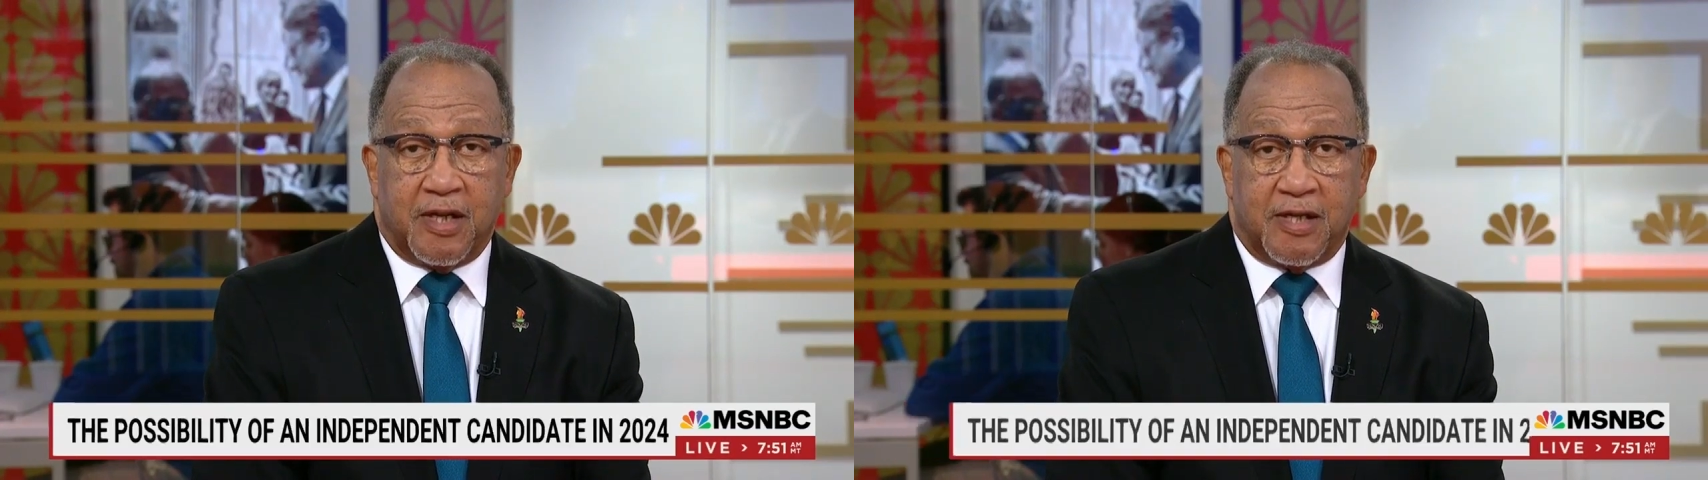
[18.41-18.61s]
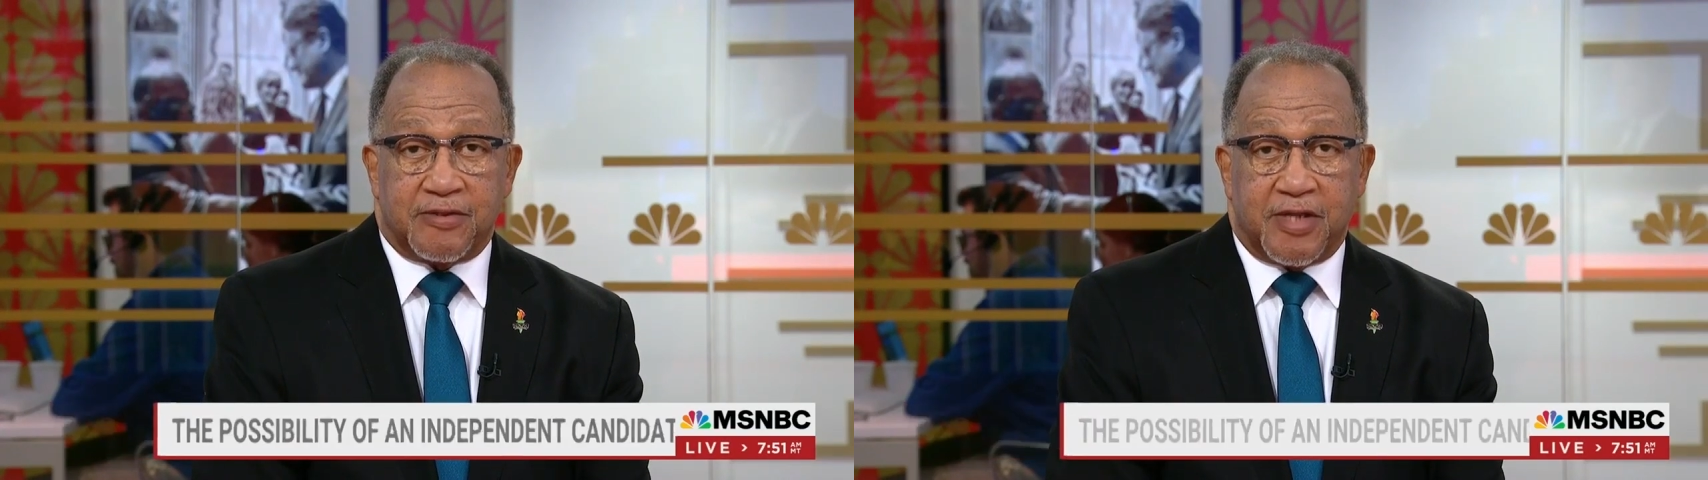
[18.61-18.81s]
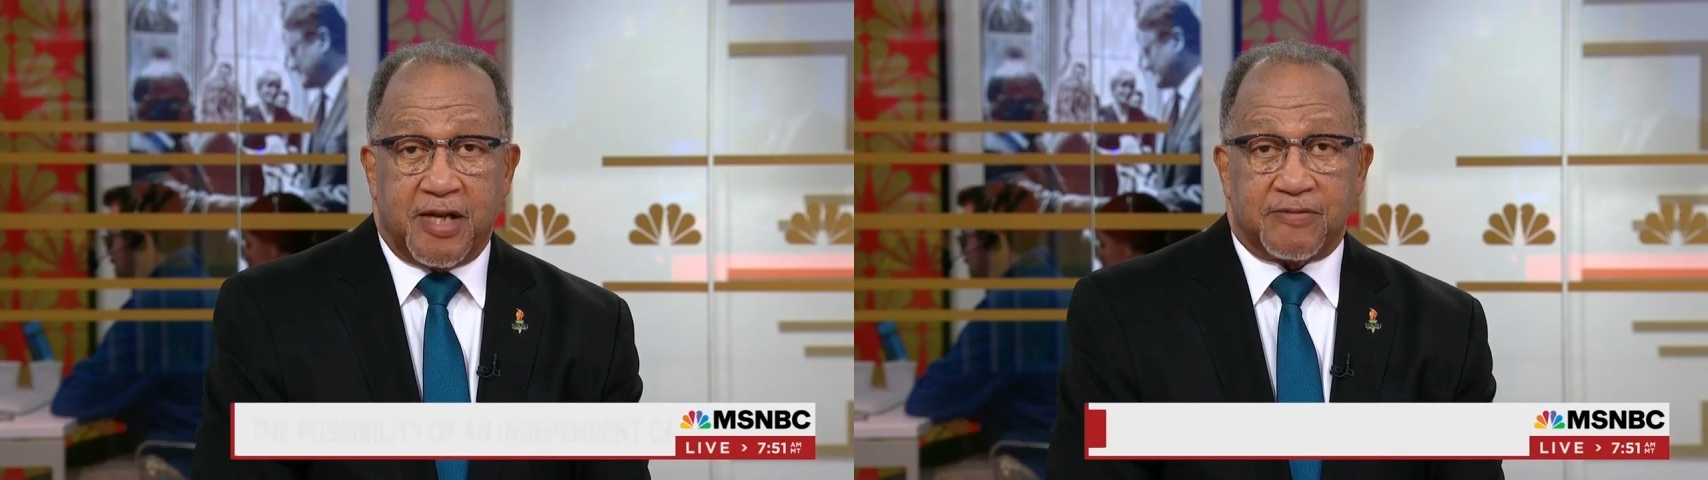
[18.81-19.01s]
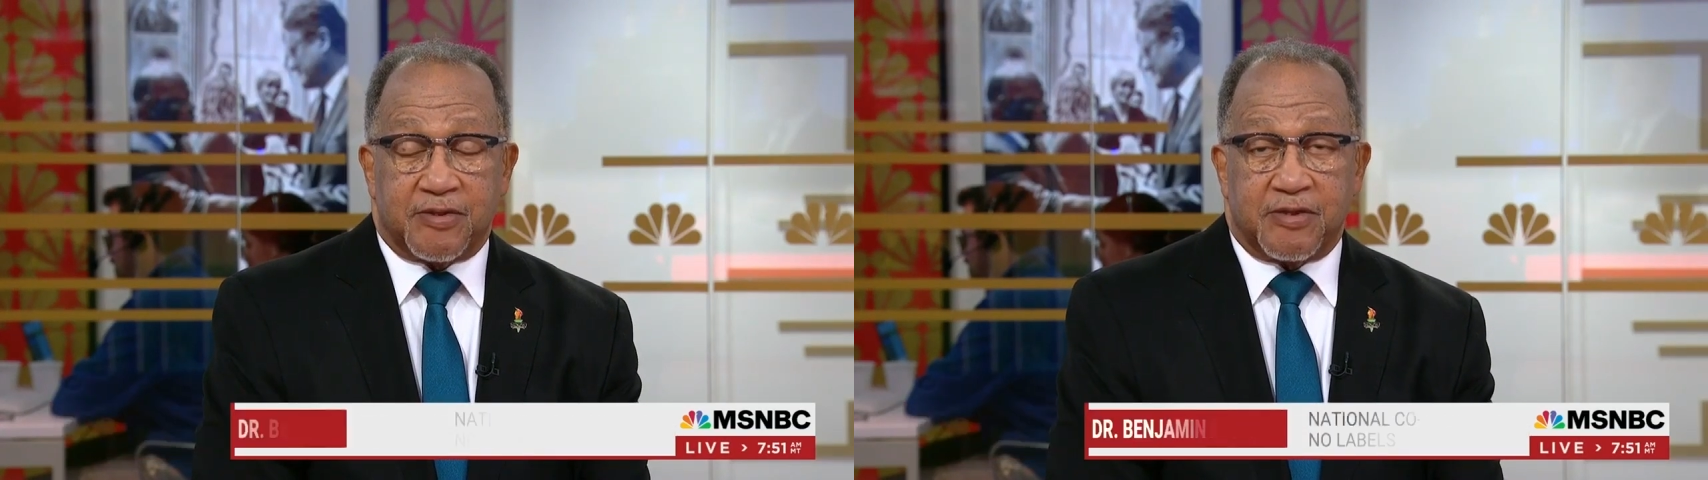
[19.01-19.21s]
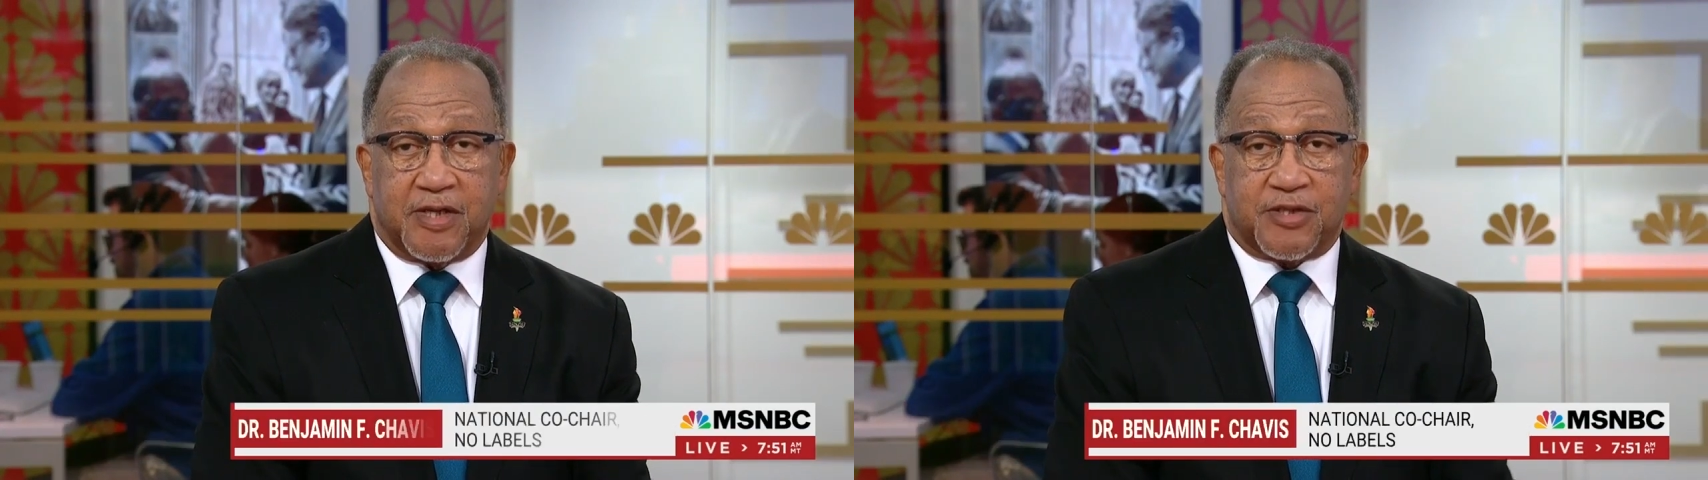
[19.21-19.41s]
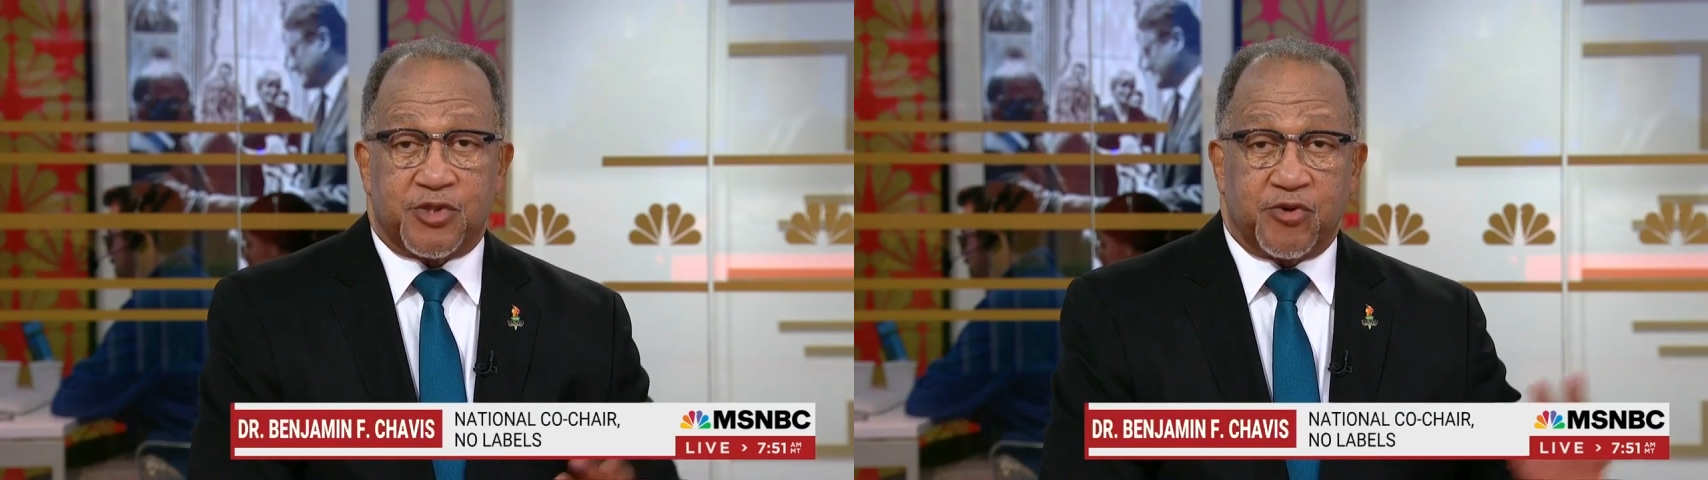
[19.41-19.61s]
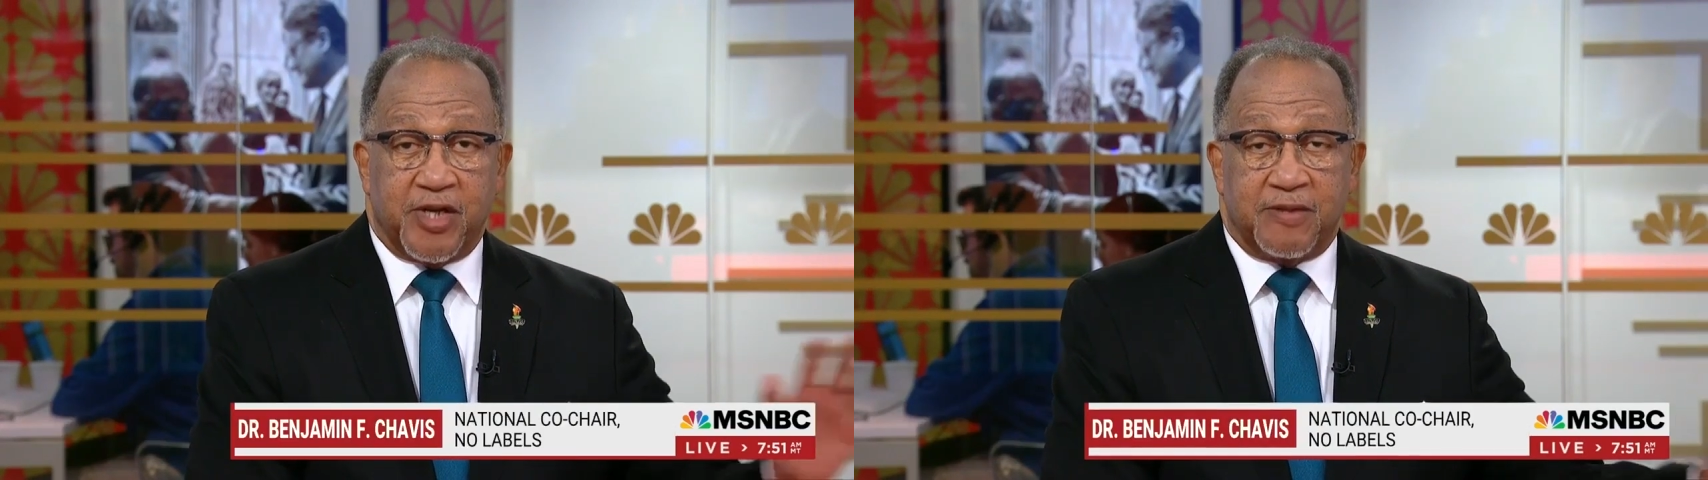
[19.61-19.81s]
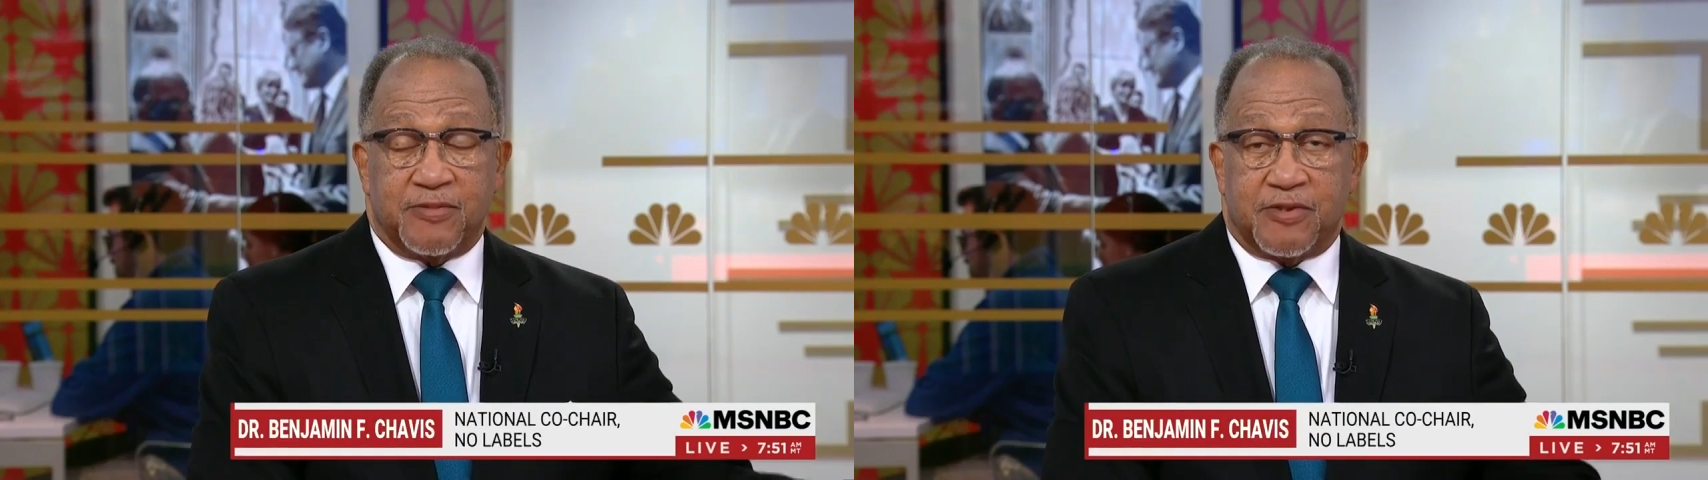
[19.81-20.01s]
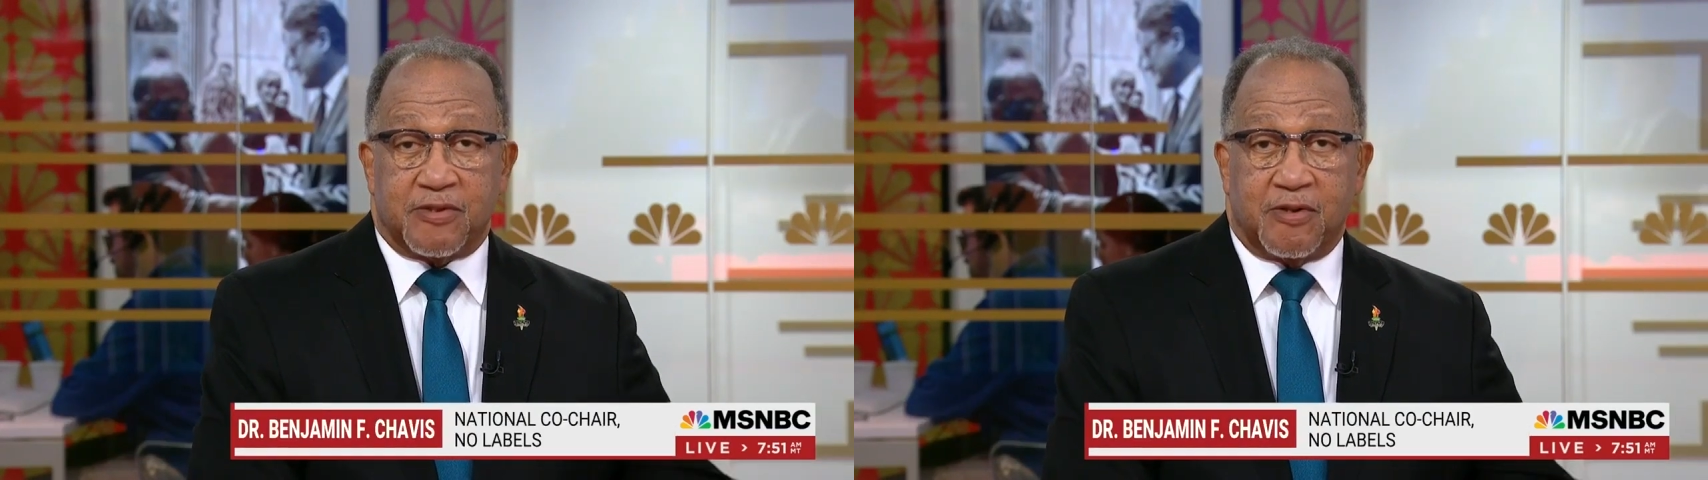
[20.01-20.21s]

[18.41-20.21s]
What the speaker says: is that the extremes